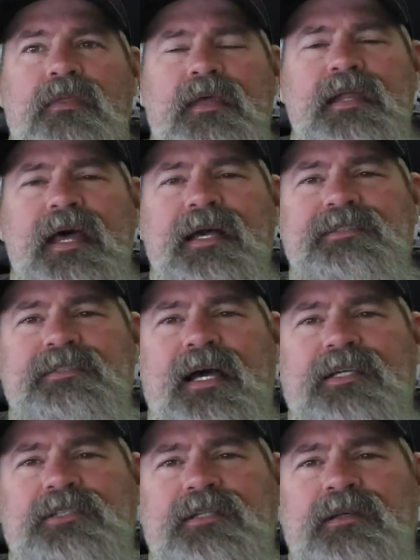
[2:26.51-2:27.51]
The next
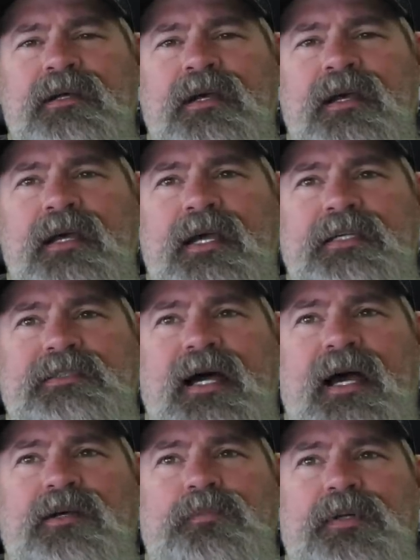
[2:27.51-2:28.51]
section is
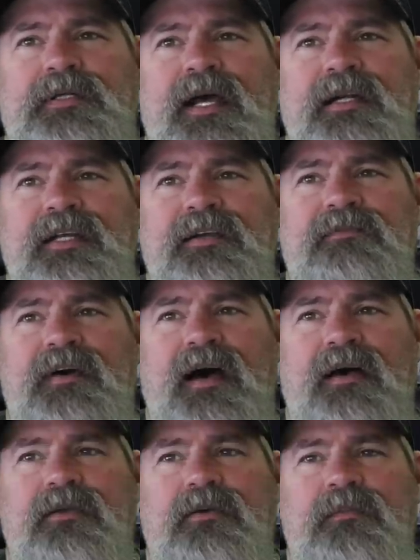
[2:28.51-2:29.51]
titled Protecting
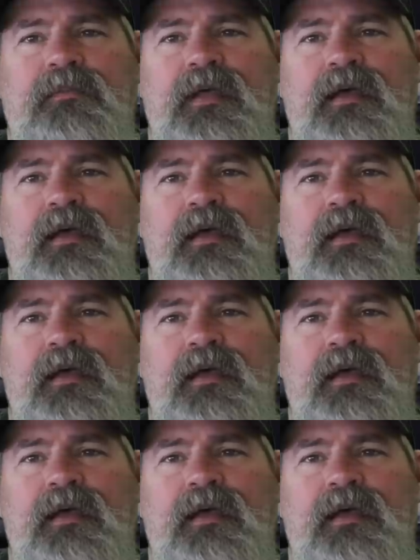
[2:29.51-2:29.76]
Value.